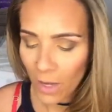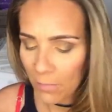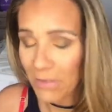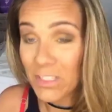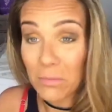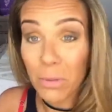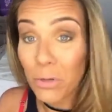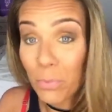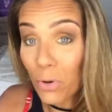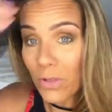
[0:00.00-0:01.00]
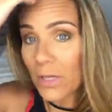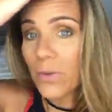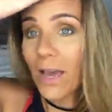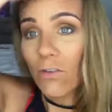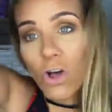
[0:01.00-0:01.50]
I've done purple, like
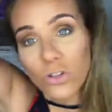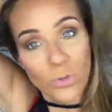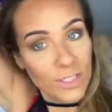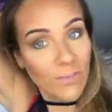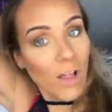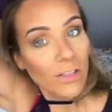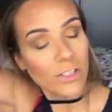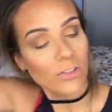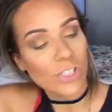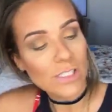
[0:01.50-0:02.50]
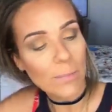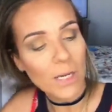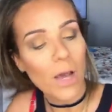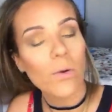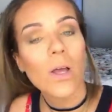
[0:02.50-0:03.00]
we have all sorts of colors. So just let
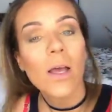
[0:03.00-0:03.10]
me know.